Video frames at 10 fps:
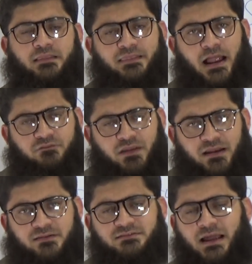That we
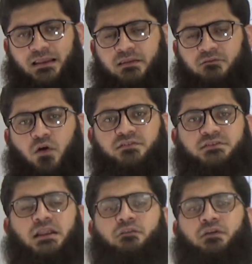understand in what
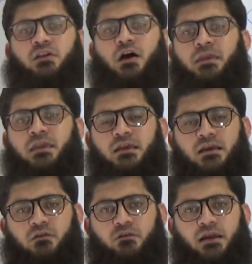state of economy,
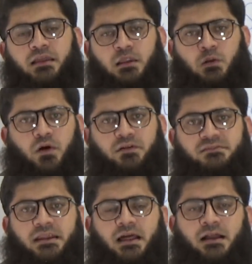in what
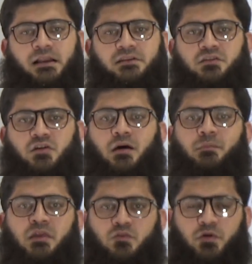state a country's
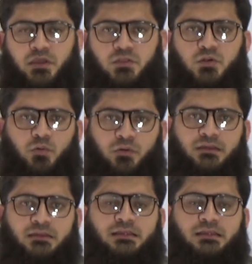economy is going through.